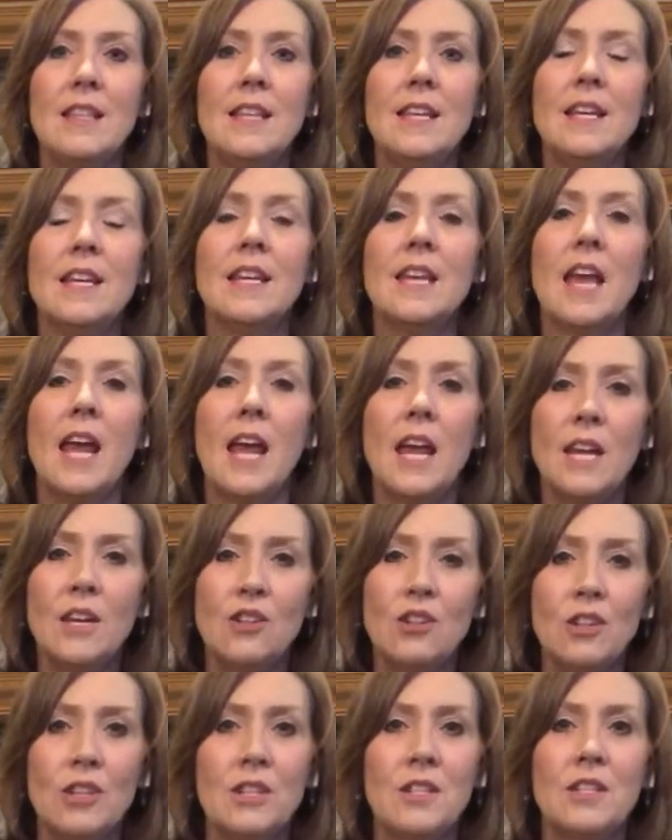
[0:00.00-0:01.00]
the
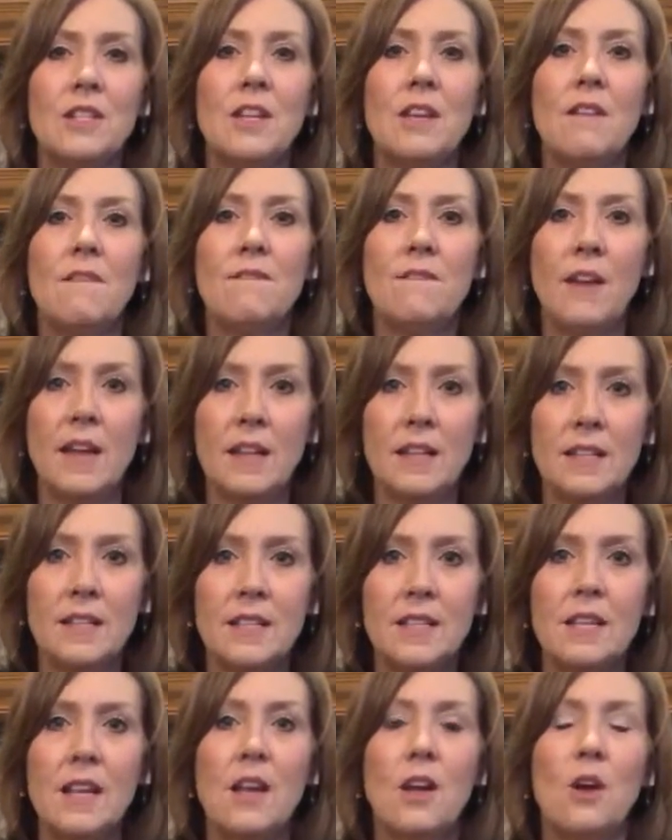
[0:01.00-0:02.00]
occasions, the
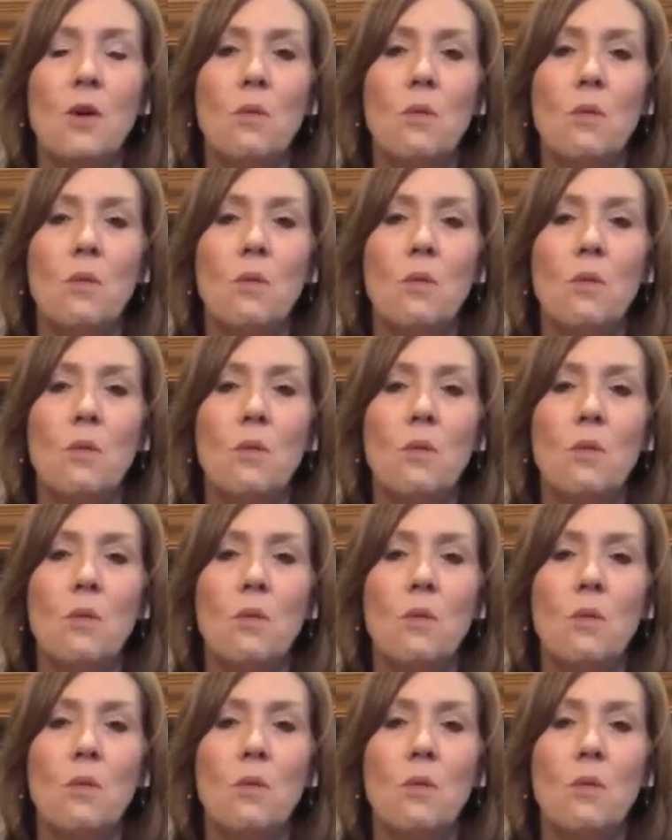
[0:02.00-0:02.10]
events